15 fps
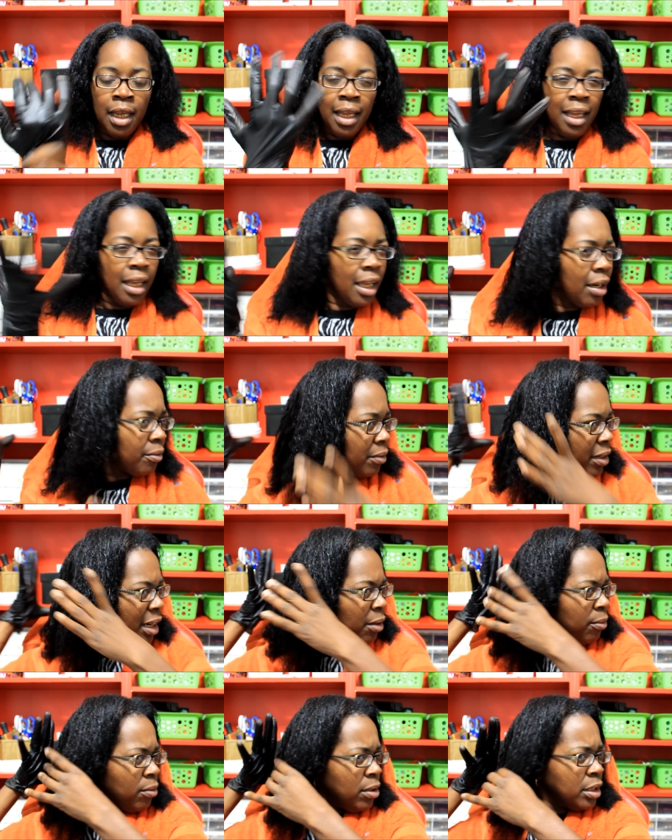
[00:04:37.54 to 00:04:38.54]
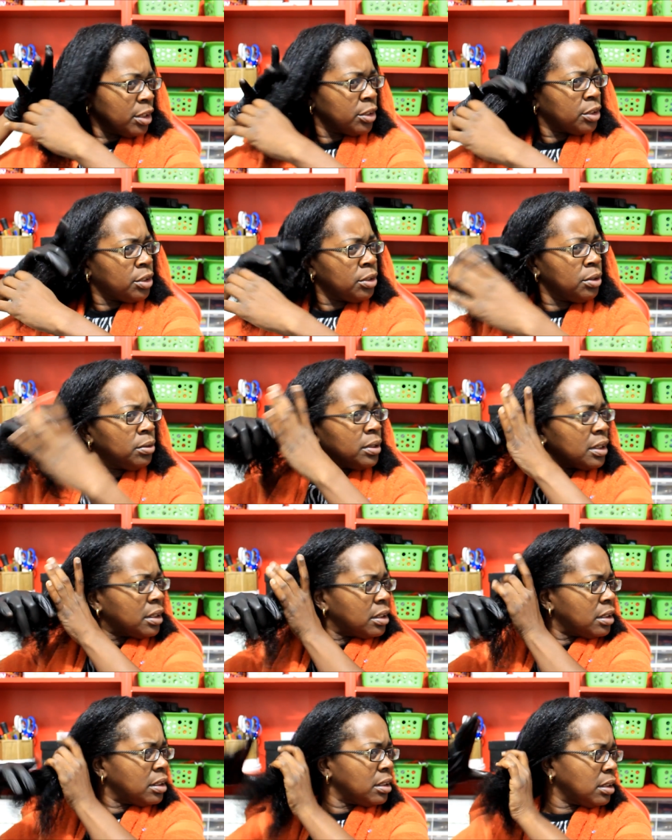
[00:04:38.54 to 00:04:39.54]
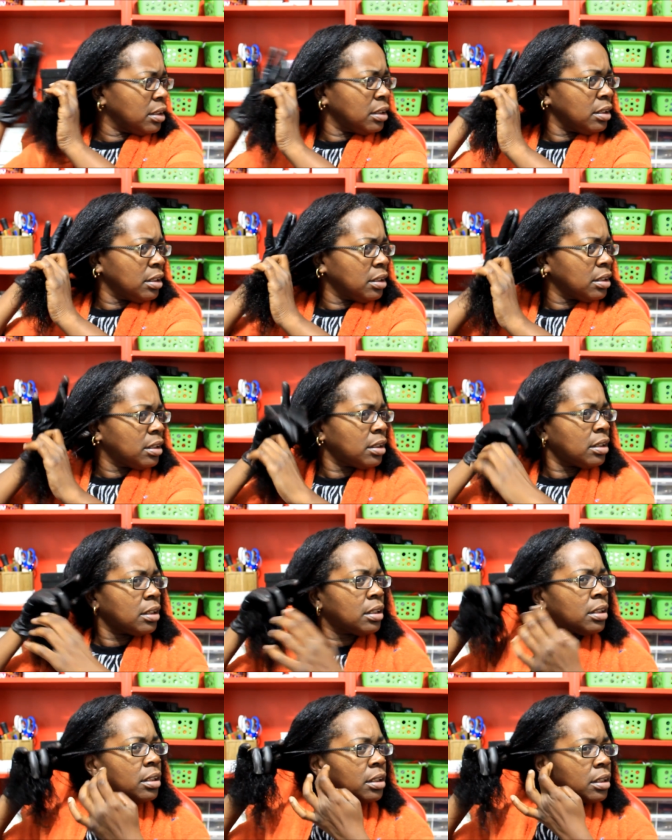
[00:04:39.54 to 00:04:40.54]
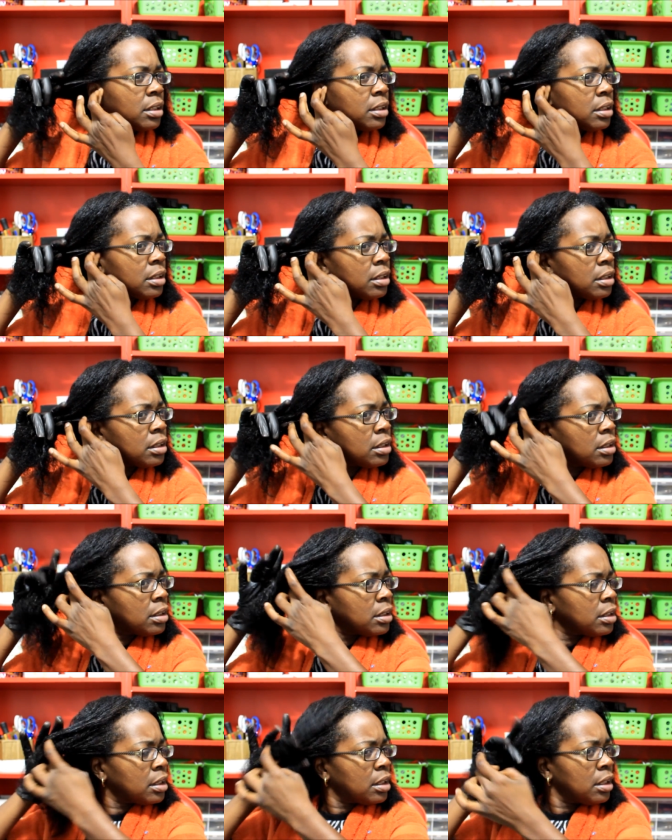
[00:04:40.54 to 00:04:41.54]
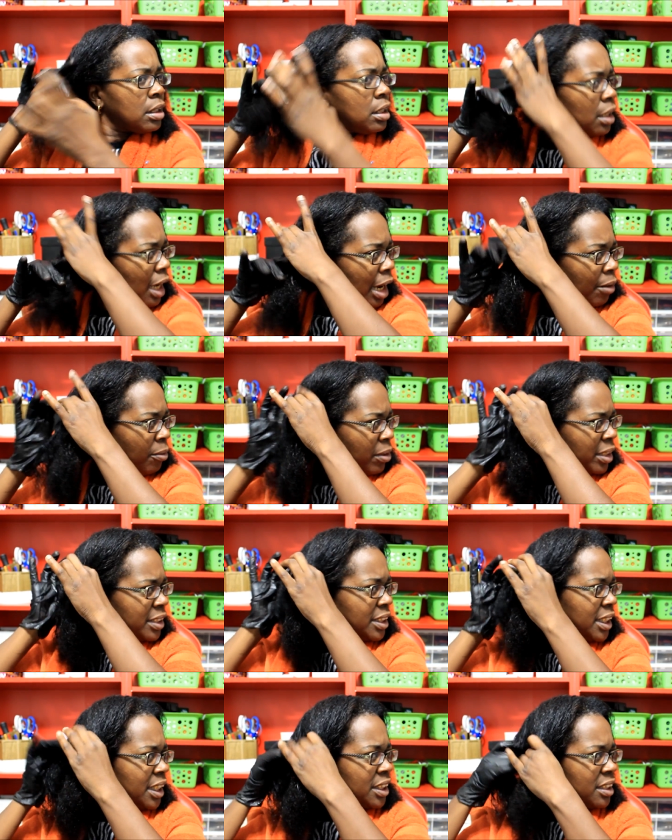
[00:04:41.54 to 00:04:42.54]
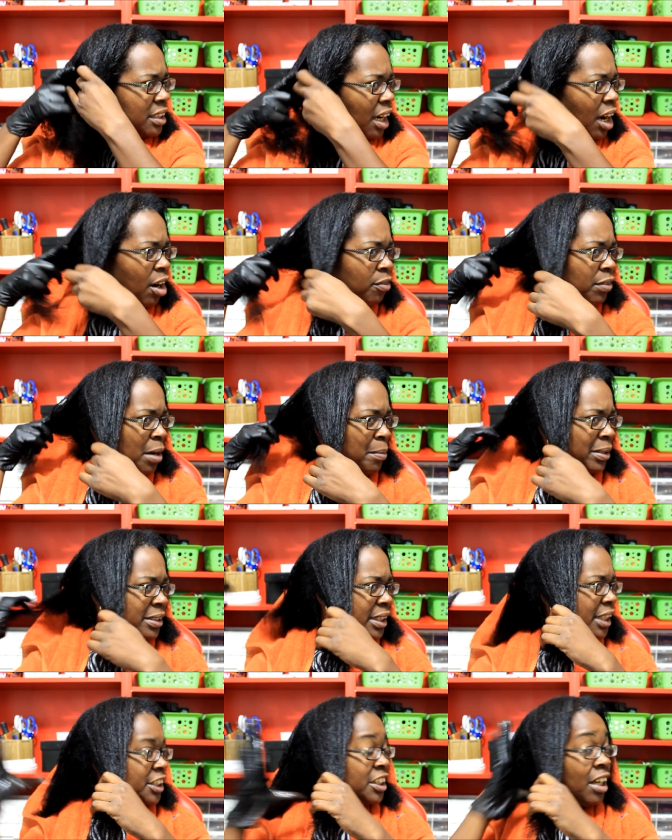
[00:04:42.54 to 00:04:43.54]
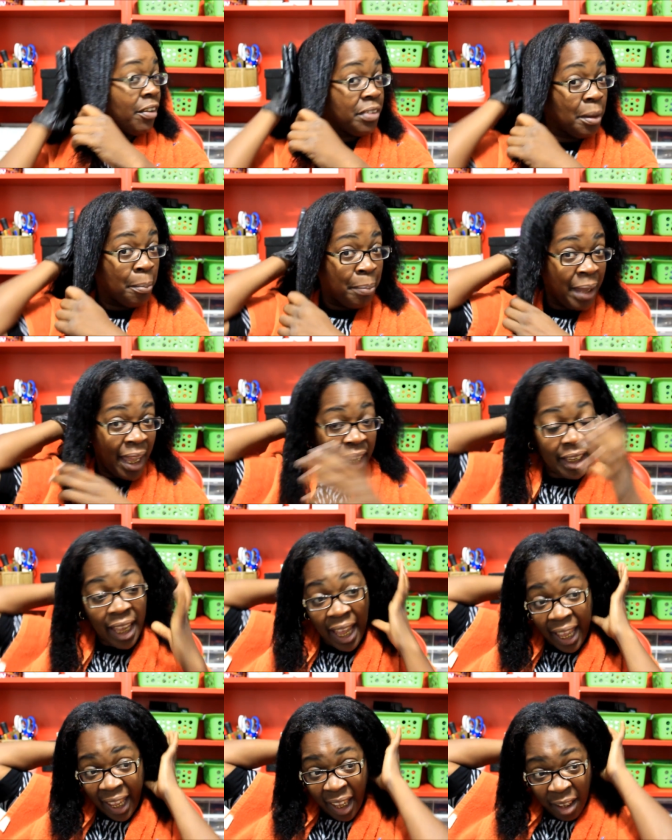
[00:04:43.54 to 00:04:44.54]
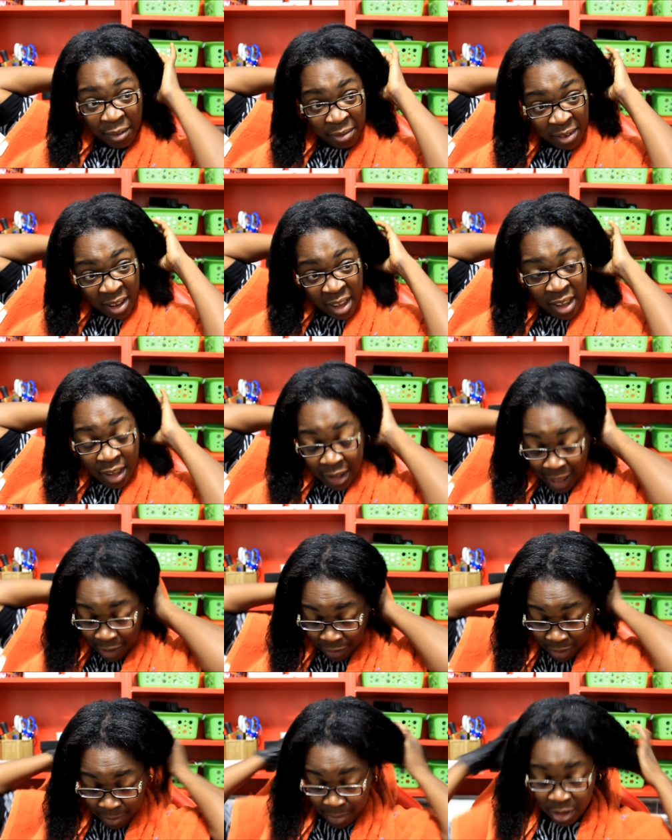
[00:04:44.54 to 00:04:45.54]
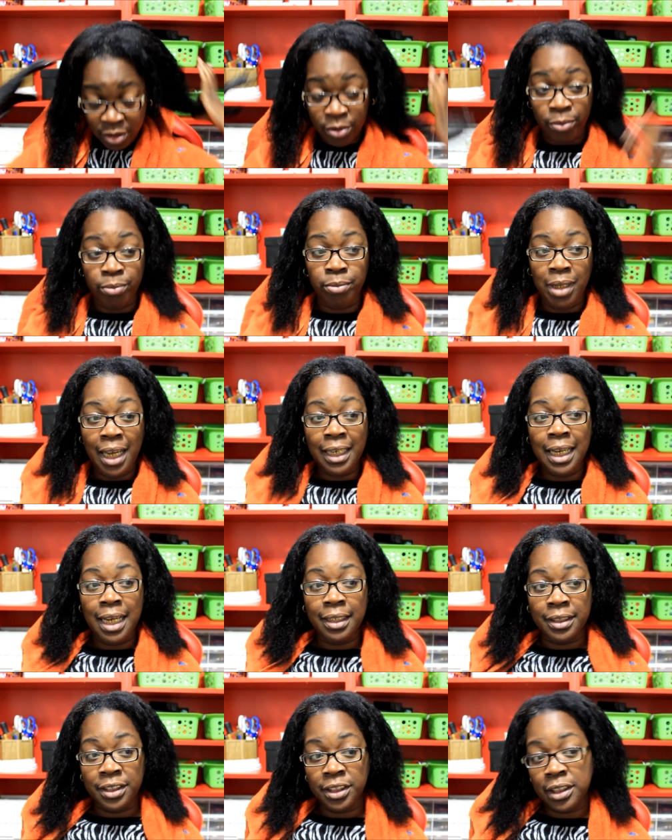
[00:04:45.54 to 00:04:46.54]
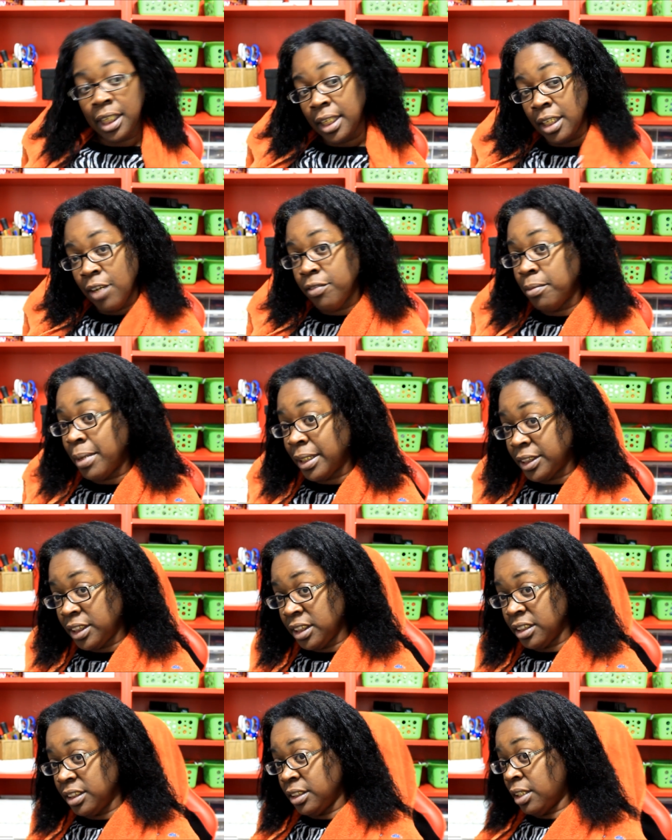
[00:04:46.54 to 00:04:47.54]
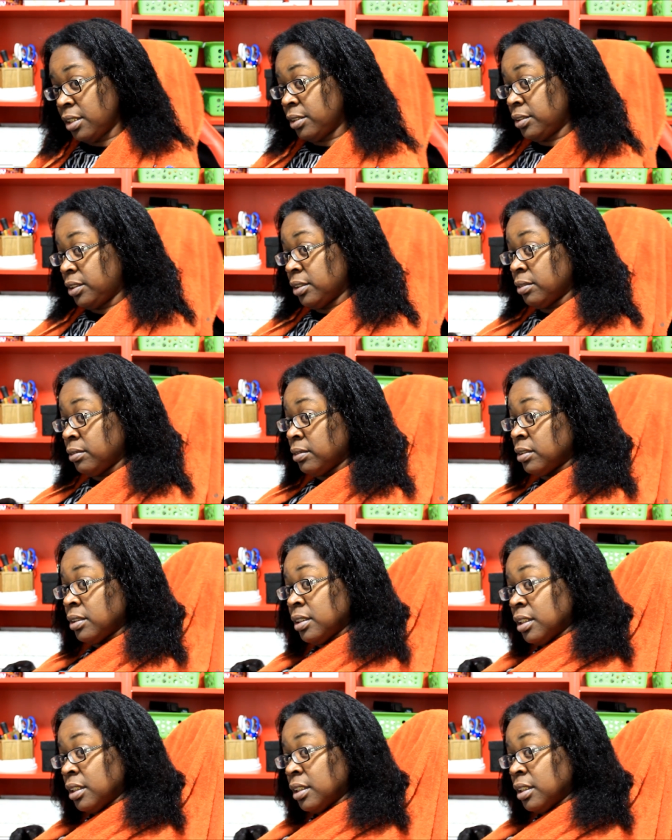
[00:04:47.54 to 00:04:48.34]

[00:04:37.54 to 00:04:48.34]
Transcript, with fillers: and what I wanna do is I wanna section off. I'm gonna section off the back half. That's what I'm gonna do. I got this thing over my chair, y'all, so